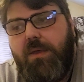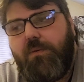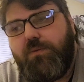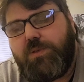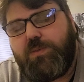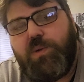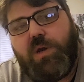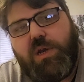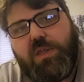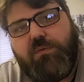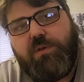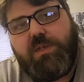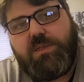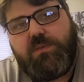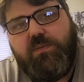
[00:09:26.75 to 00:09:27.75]
was part of the
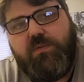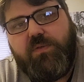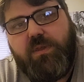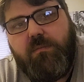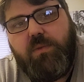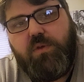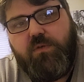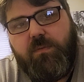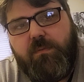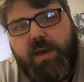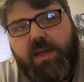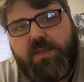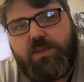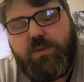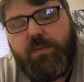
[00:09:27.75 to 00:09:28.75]
reason for them moving back
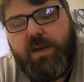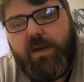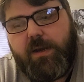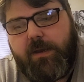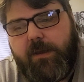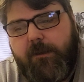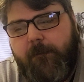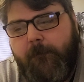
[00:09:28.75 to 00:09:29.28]
to America.